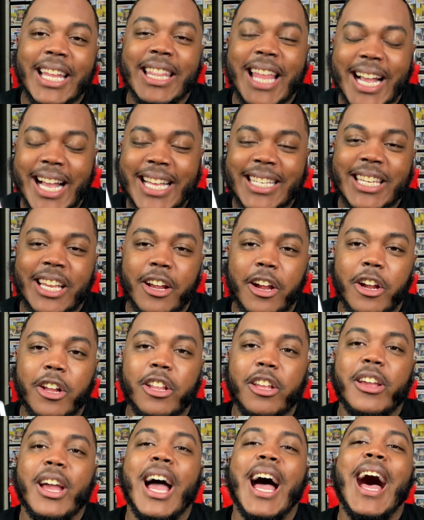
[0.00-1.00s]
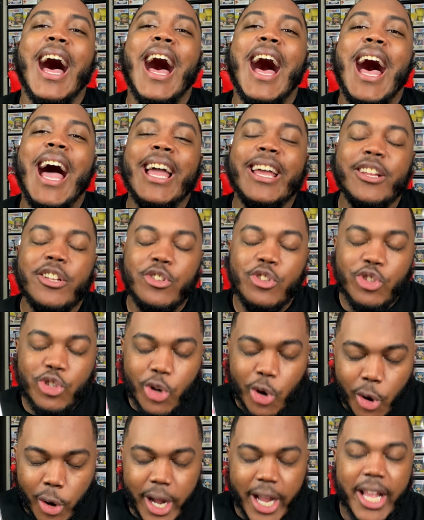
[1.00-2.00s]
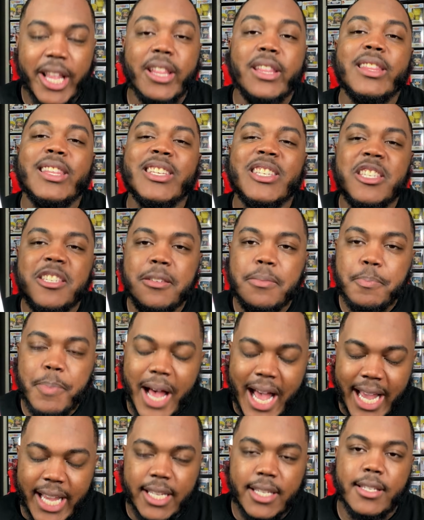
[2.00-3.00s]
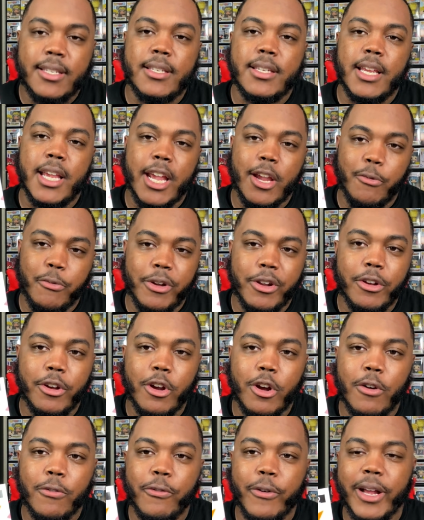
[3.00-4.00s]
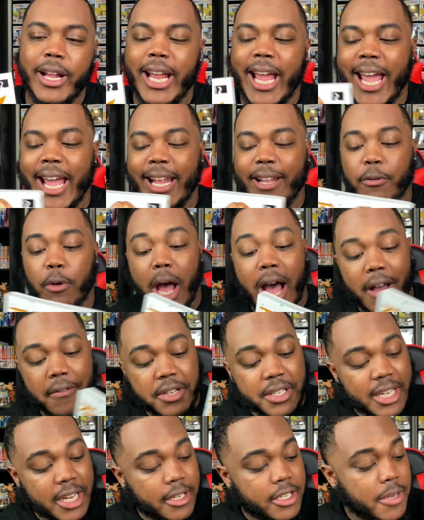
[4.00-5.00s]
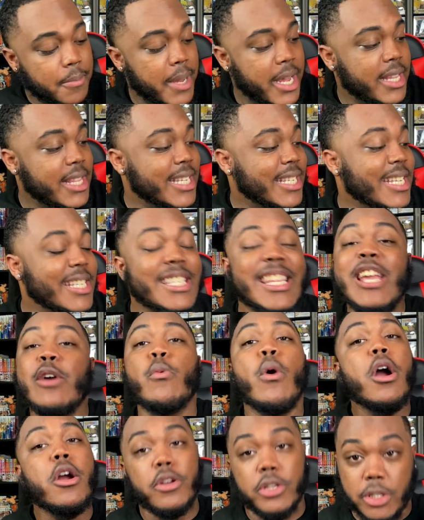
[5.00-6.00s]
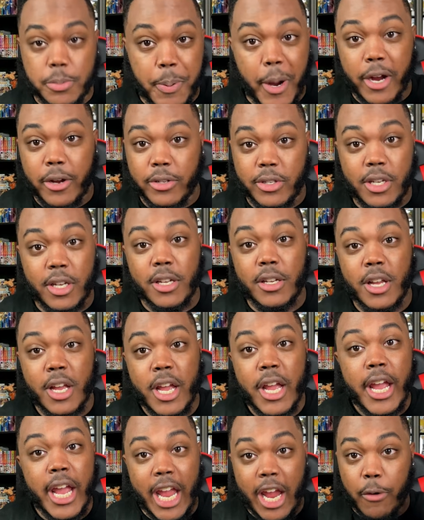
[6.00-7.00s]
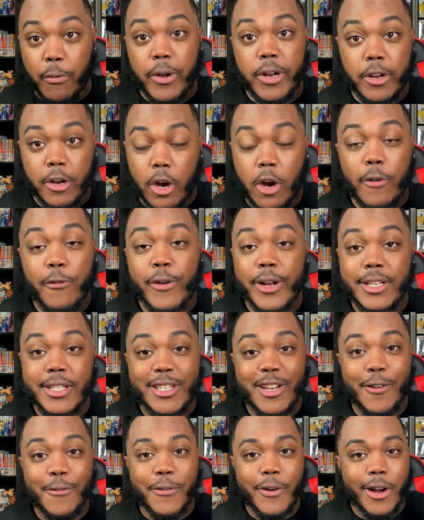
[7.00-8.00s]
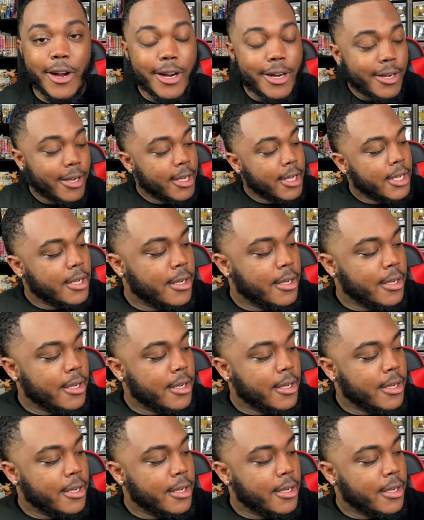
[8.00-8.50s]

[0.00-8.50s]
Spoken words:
And like I said earlier, I enjoy the spice in Rent a Girlfriend. And obviously, to me, this is the worst person in Rent a Girlfriend so far.